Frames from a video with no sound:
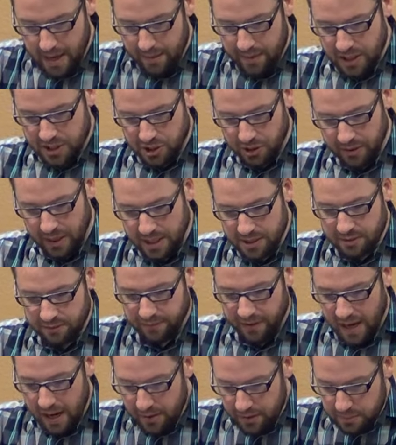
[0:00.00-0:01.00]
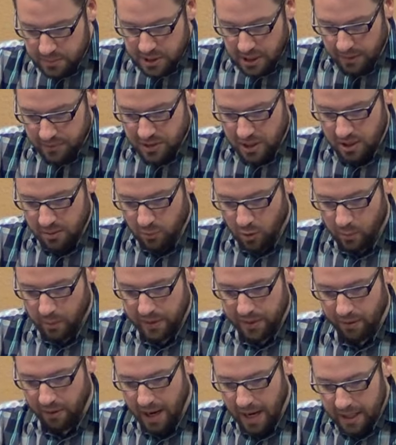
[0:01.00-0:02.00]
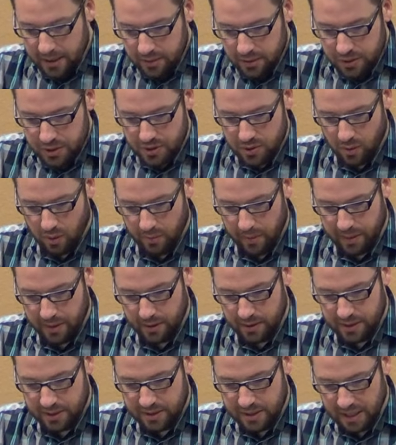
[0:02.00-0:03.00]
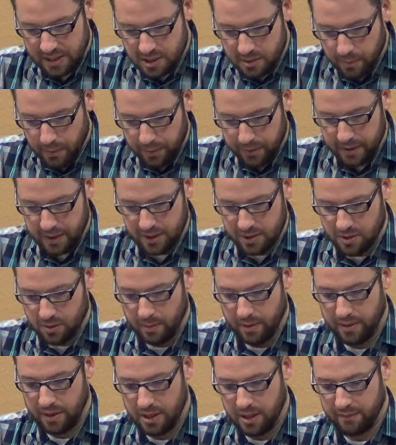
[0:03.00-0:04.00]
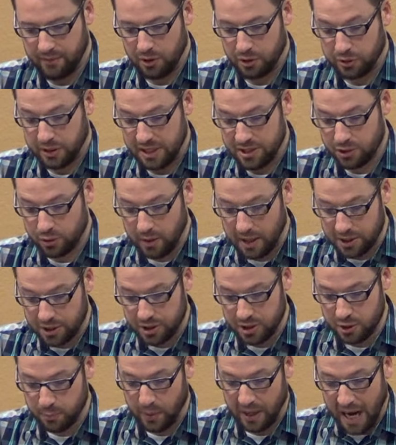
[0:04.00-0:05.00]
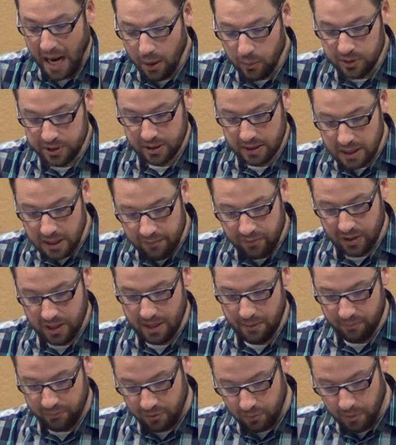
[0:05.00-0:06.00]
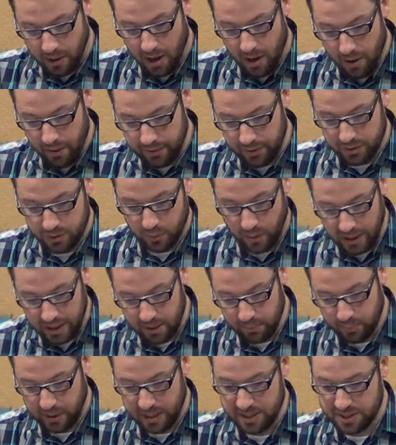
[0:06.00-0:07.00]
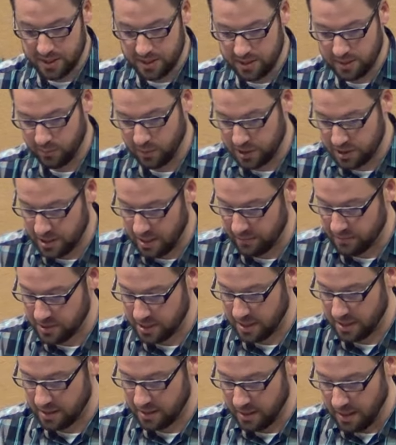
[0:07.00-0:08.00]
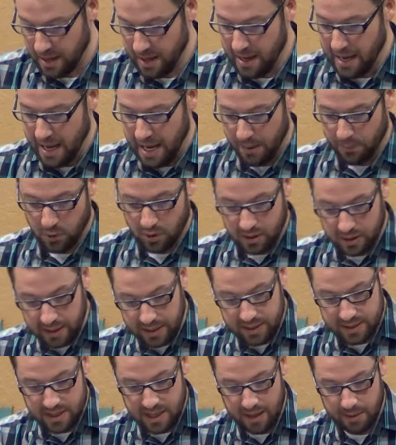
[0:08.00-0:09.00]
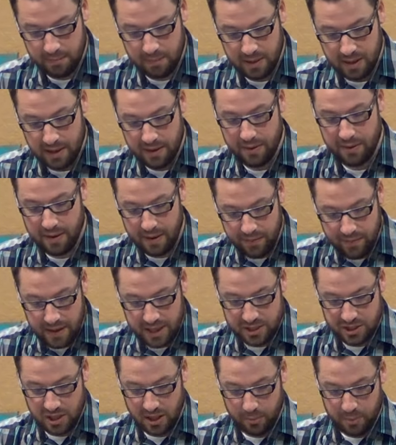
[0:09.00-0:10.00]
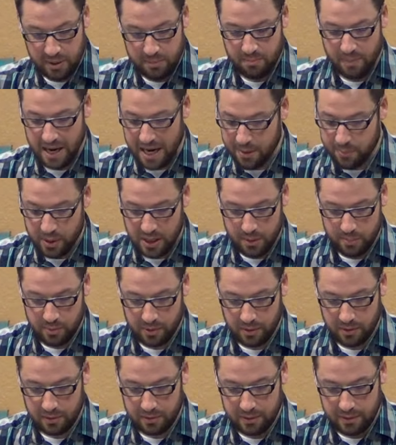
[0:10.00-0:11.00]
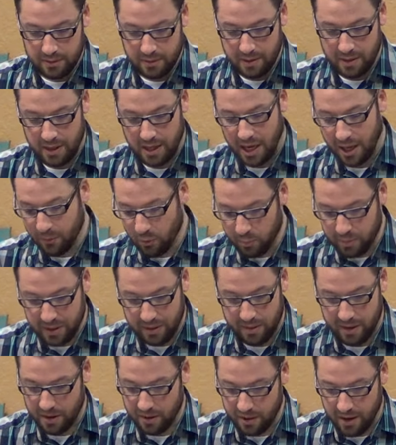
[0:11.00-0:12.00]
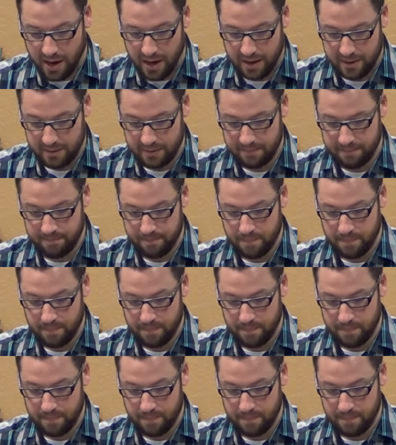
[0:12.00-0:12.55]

They shall not defile themselves anymore with their idols, nor with their detestable things, nor with any of their transgressions. But I will deliver them from all their dwelling places in which they've sinned, and will cleanse them. Then they shall be my people, and I will be their God.